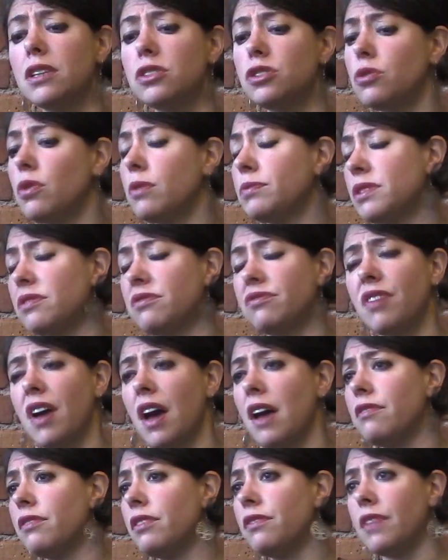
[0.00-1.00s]
do up to
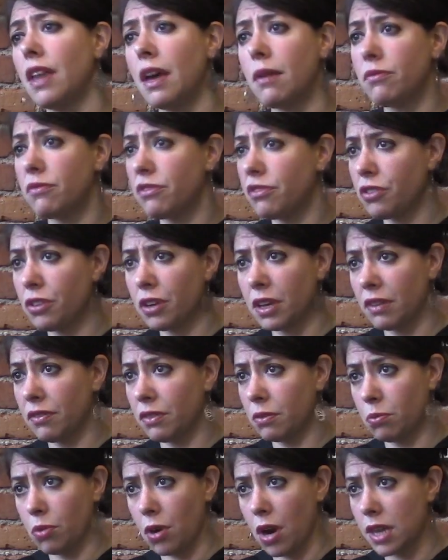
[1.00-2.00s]
5 of them for a
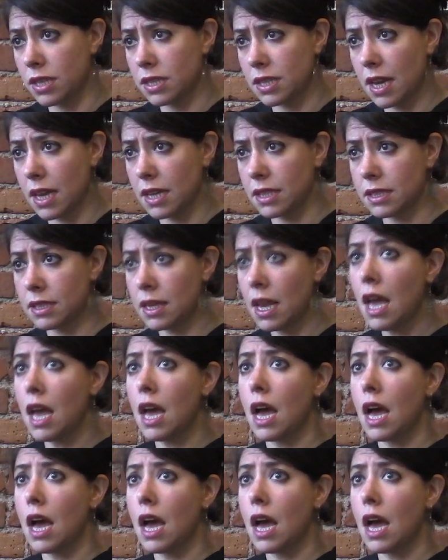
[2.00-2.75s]
given process,